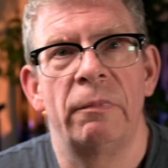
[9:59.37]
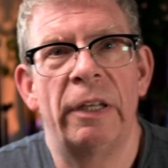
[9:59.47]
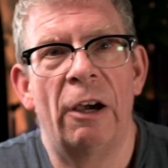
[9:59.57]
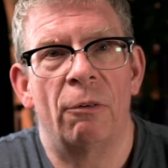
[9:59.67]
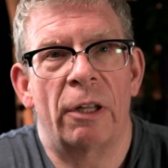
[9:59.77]

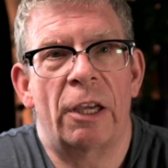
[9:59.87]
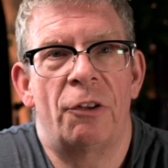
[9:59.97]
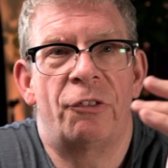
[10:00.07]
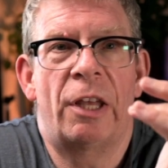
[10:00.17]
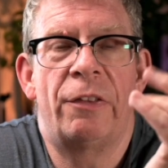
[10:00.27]
Now, like I
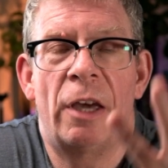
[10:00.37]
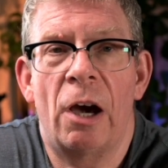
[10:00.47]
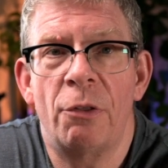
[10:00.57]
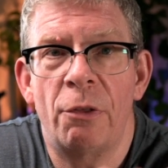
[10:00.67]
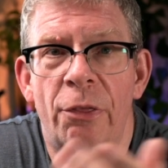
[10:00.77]
said, the
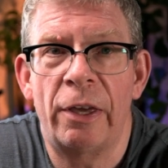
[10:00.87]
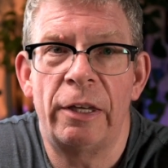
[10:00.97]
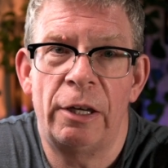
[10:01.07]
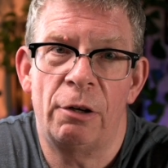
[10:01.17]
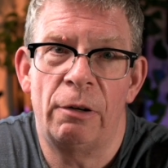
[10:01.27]
other thing
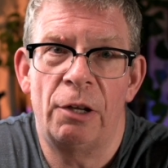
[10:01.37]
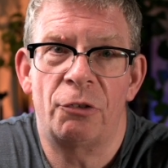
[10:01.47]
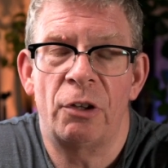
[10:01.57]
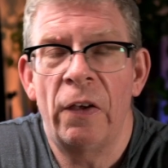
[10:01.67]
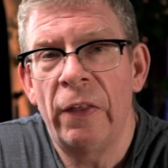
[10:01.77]
here
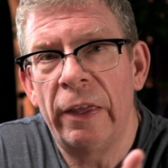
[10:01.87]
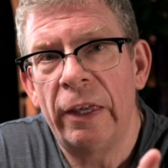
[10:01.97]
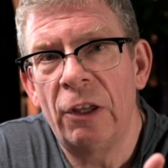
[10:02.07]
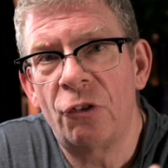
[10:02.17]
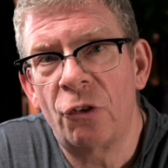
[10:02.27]
is